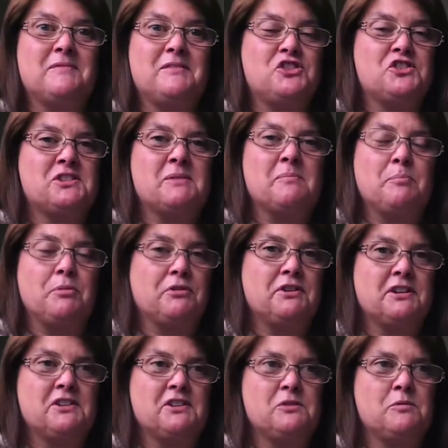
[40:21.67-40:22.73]
Just simple
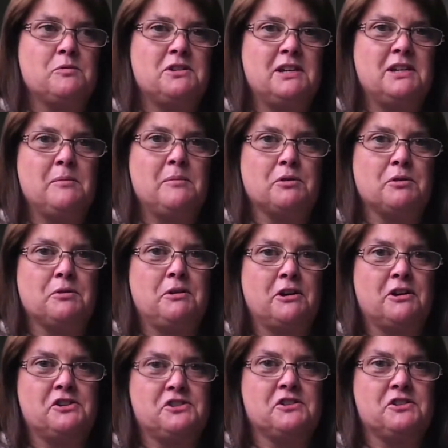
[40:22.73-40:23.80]
things that would enable the
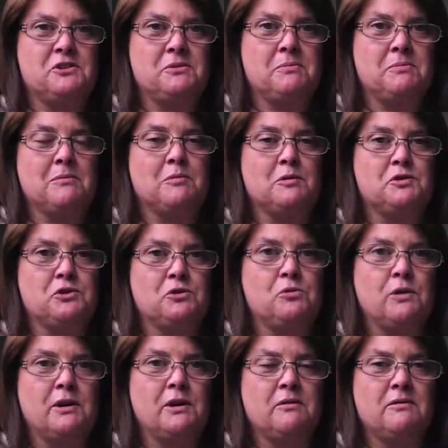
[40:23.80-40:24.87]
person to be able to
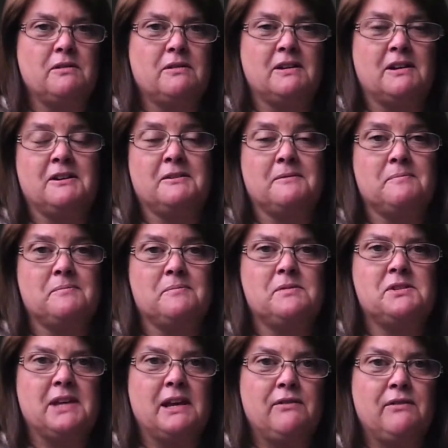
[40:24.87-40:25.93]
go out
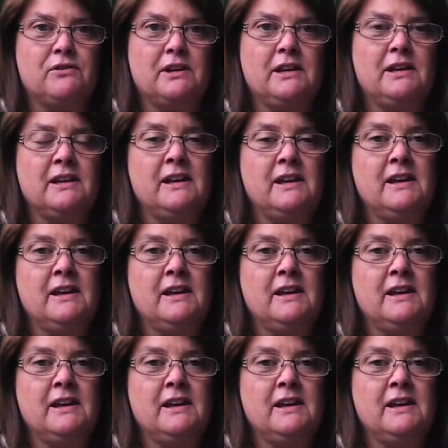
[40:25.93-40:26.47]
safely.